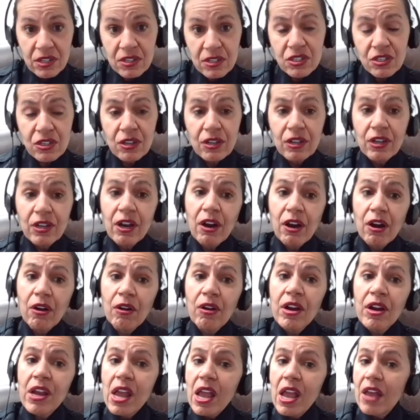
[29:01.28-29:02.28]
is to
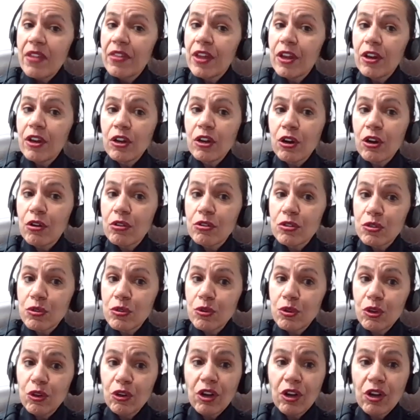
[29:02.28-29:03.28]
occur, and that occurs
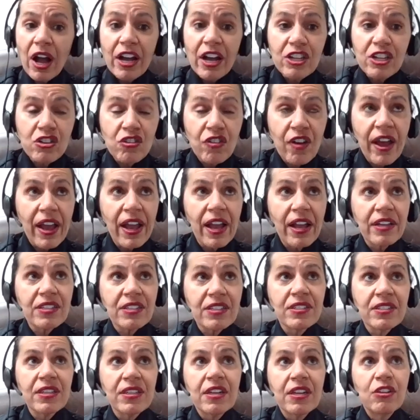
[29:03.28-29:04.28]
through your
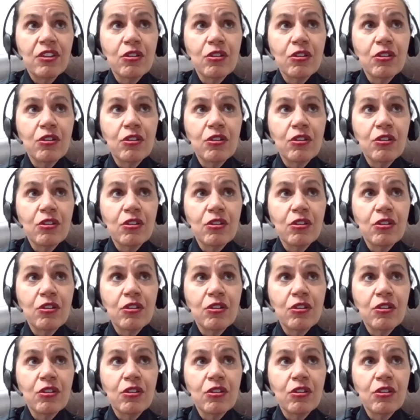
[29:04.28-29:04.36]
contracts,